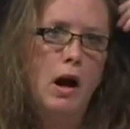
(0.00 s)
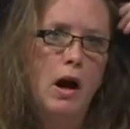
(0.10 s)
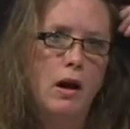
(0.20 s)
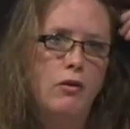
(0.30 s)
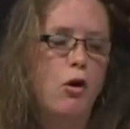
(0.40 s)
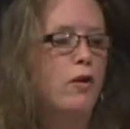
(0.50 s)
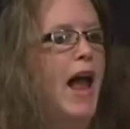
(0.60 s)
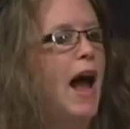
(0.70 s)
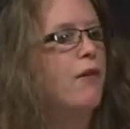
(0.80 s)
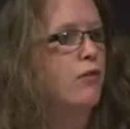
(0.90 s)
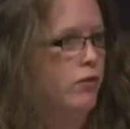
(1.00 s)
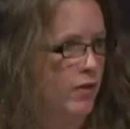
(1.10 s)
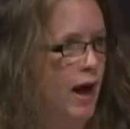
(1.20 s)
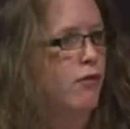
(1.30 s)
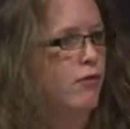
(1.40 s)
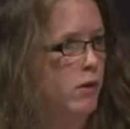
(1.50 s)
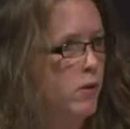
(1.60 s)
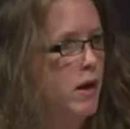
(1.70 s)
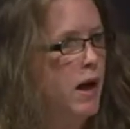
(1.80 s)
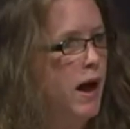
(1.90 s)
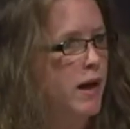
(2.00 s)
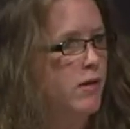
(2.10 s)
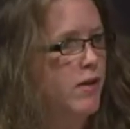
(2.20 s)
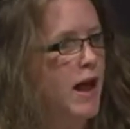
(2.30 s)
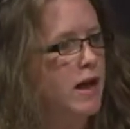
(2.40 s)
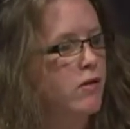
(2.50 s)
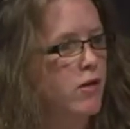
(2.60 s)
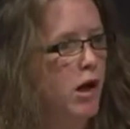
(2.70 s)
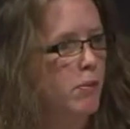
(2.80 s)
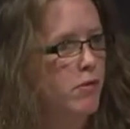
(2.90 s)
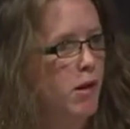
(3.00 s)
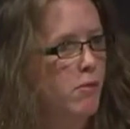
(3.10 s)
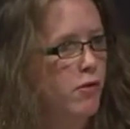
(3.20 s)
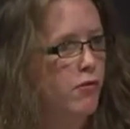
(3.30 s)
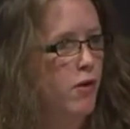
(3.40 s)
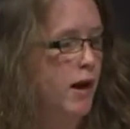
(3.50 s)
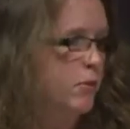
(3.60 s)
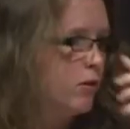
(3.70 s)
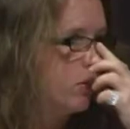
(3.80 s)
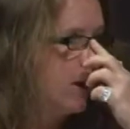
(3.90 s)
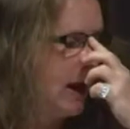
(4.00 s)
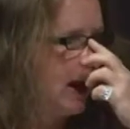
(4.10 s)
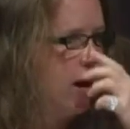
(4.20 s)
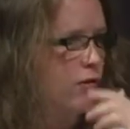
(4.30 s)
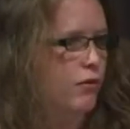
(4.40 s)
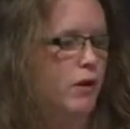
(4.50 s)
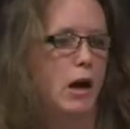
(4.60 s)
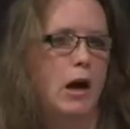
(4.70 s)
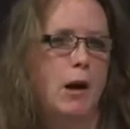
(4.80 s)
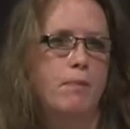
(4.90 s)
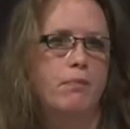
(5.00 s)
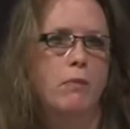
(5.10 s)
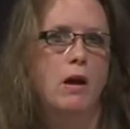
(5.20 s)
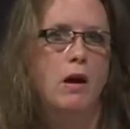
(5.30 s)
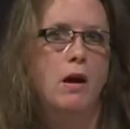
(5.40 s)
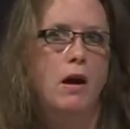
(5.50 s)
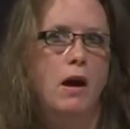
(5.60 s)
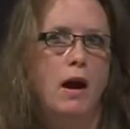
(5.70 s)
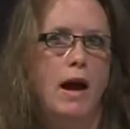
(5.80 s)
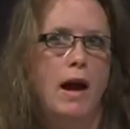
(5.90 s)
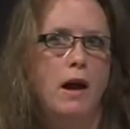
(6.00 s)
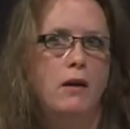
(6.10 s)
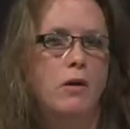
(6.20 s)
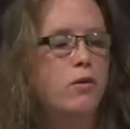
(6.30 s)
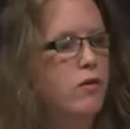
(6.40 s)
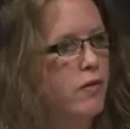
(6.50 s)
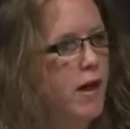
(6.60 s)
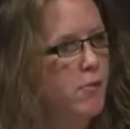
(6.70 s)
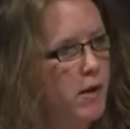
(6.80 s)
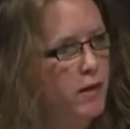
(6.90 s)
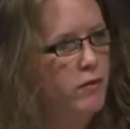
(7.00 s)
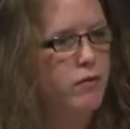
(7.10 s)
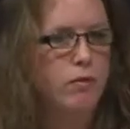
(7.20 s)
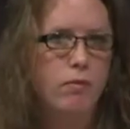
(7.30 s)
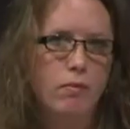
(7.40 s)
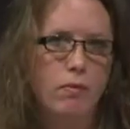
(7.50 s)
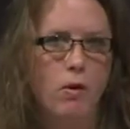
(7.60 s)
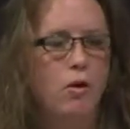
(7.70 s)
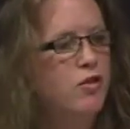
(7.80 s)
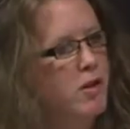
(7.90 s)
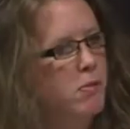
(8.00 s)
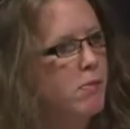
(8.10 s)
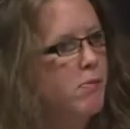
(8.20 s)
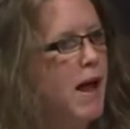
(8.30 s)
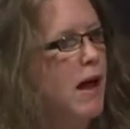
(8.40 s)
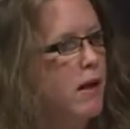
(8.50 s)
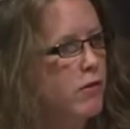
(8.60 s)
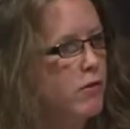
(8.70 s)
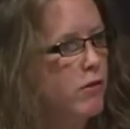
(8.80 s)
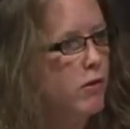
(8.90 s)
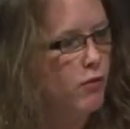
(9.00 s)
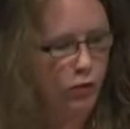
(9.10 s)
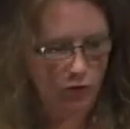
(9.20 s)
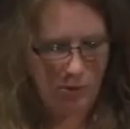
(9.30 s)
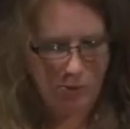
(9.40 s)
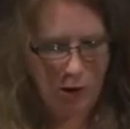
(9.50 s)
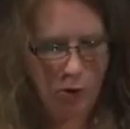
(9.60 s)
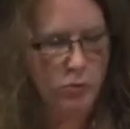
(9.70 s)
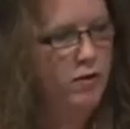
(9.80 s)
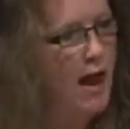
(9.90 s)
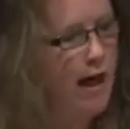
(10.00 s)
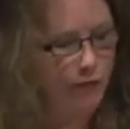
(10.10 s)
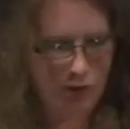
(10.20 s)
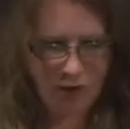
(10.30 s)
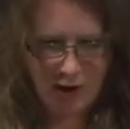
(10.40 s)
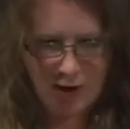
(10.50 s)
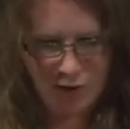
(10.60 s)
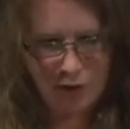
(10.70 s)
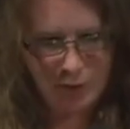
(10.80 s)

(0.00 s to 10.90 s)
is called After Sappho, and it takes up some of the fragments we have and uses them as launching pads for some poems after Sappho.